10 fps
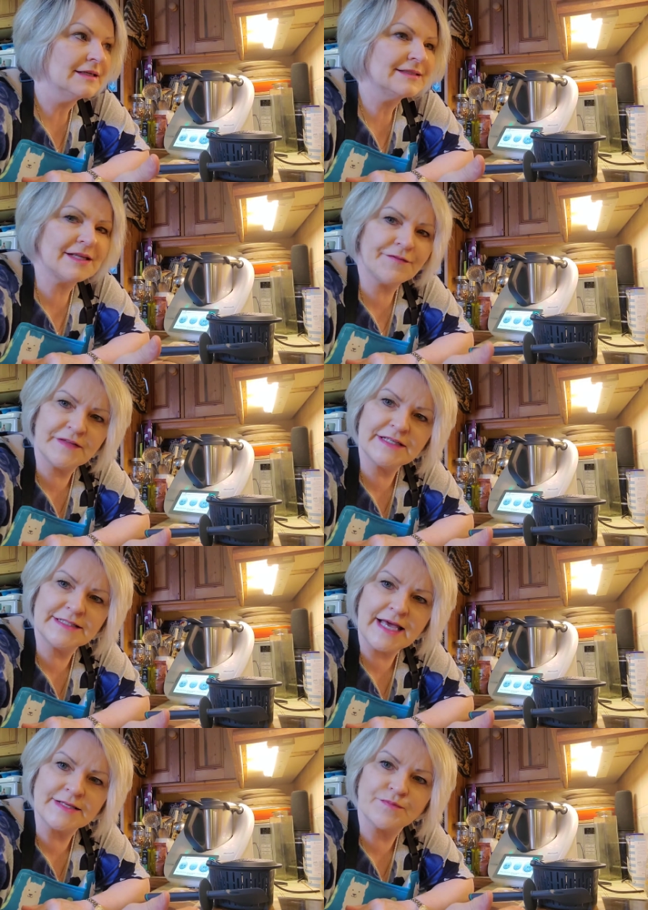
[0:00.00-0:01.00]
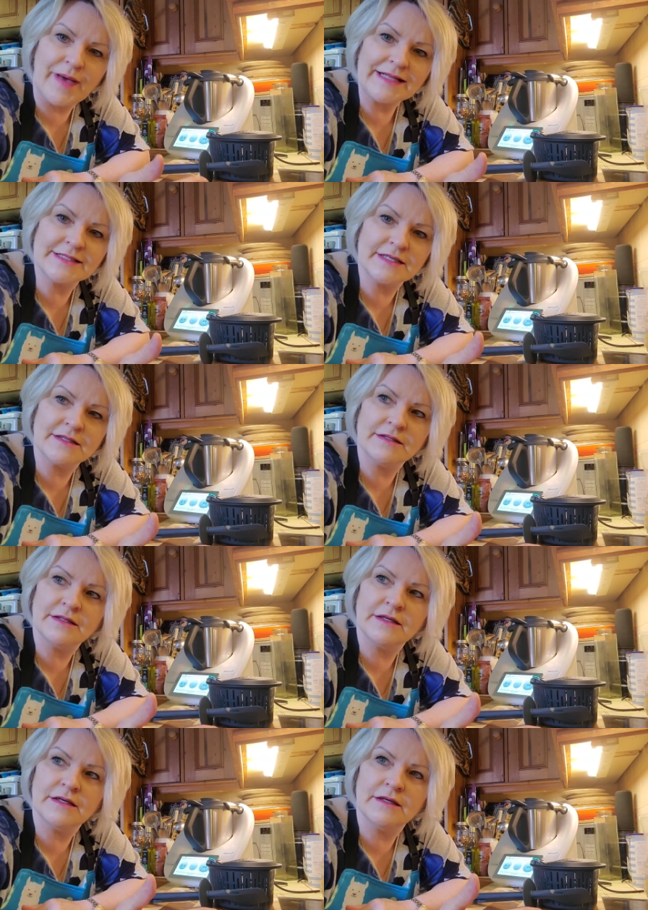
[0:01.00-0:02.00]
definitely tastes better than
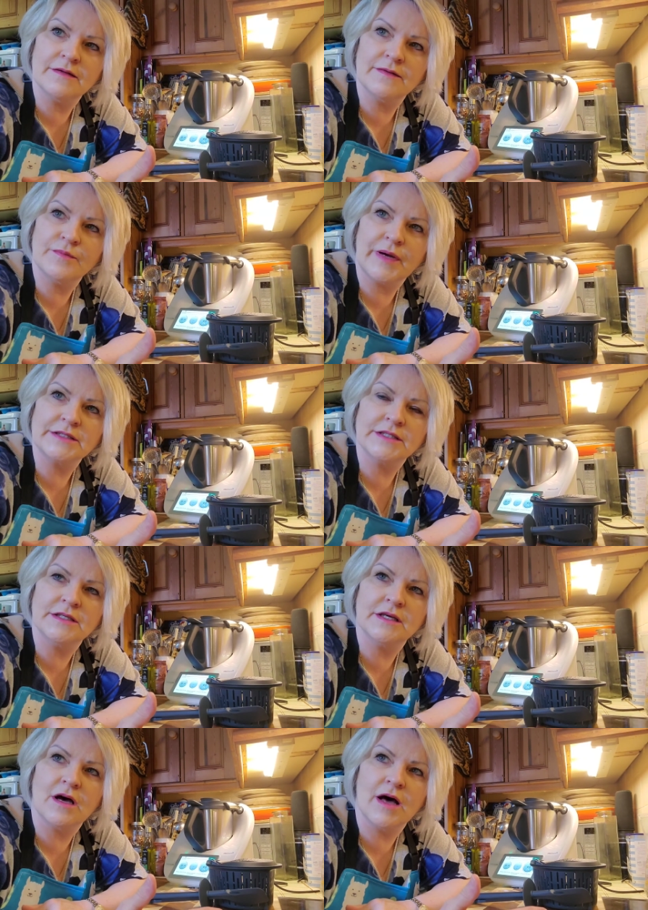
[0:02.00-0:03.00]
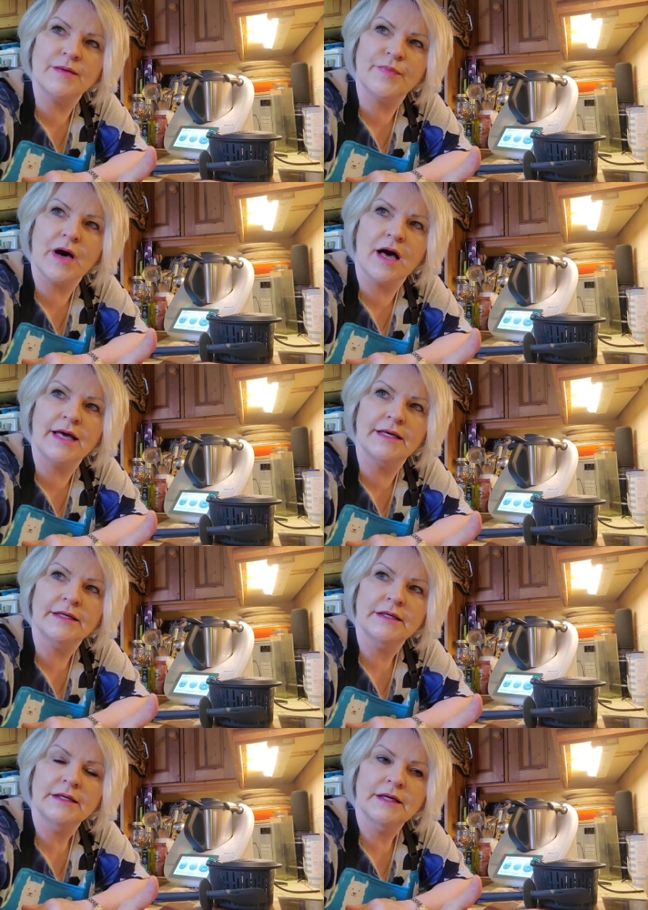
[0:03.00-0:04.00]
the butter that I buy
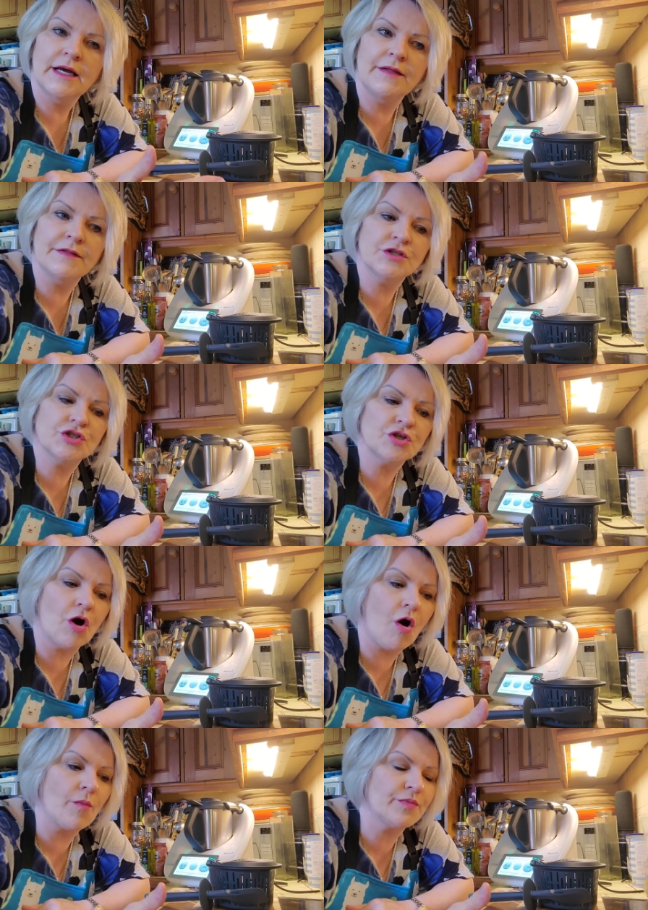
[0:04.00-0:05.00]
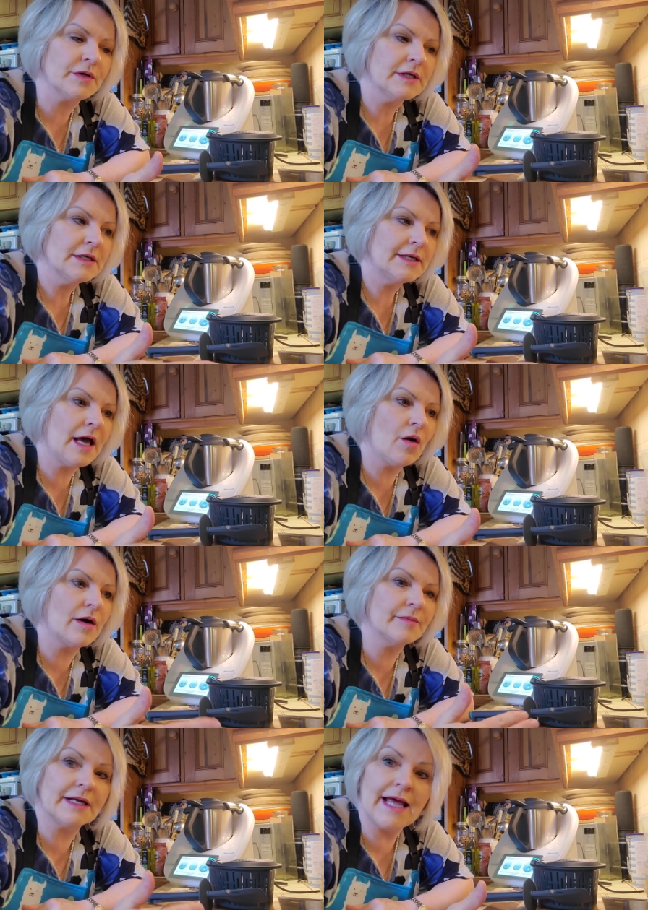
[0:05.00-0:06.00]
in the shop. Now
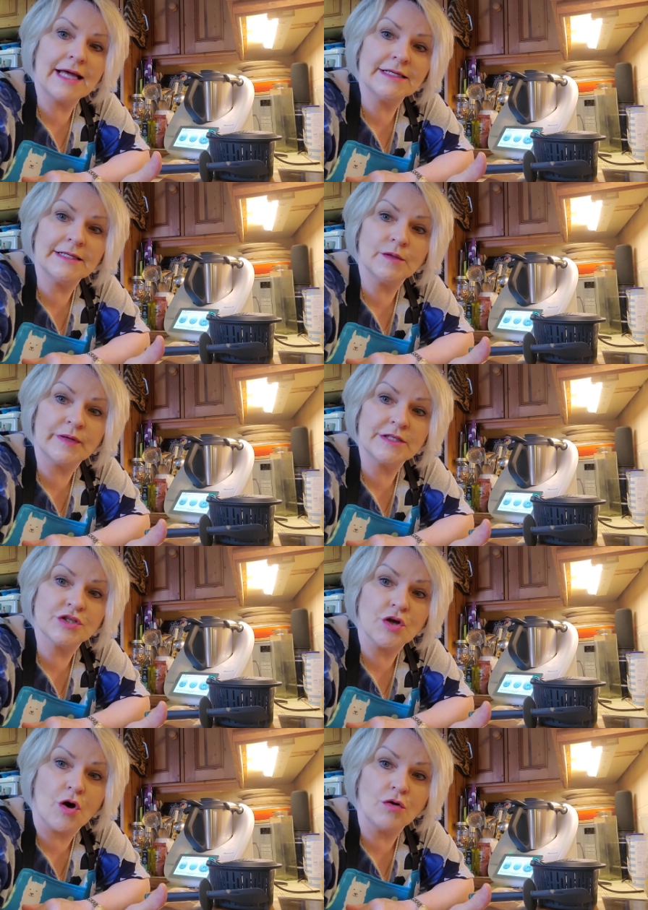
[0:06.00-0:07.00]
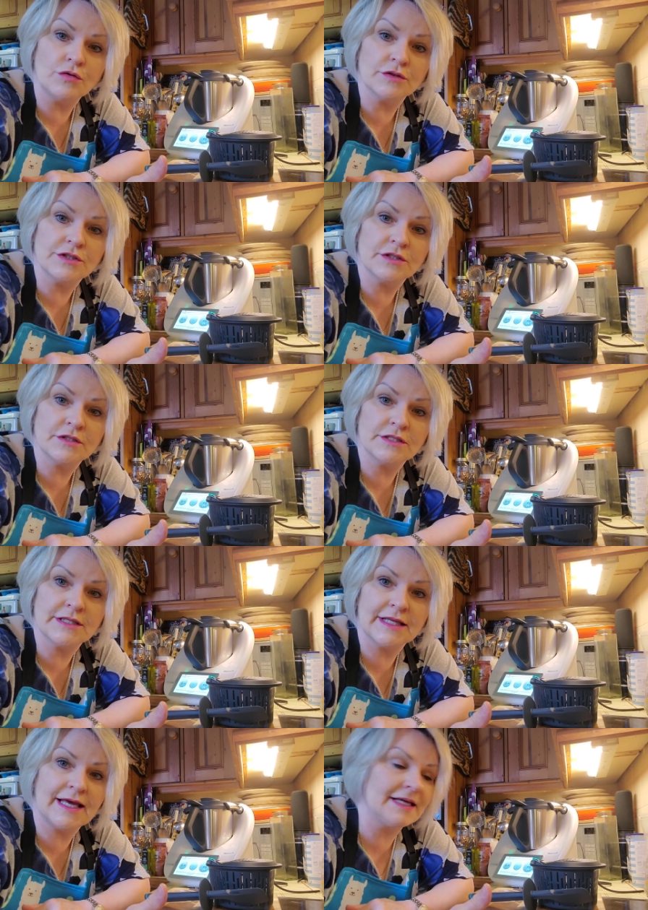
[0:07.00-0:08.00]
I'm going to add a little bit of salt to
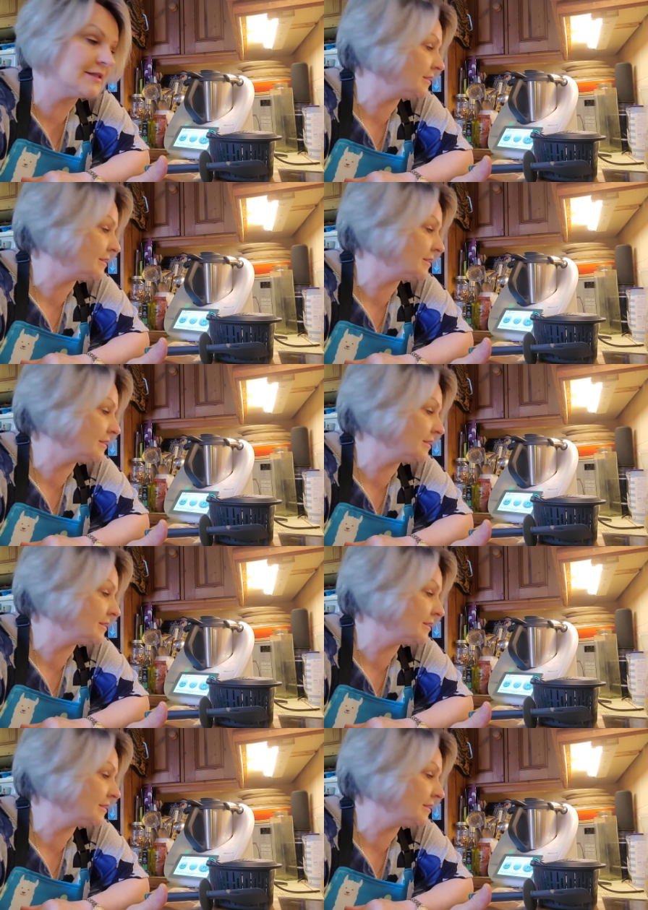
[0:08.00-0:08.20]
this,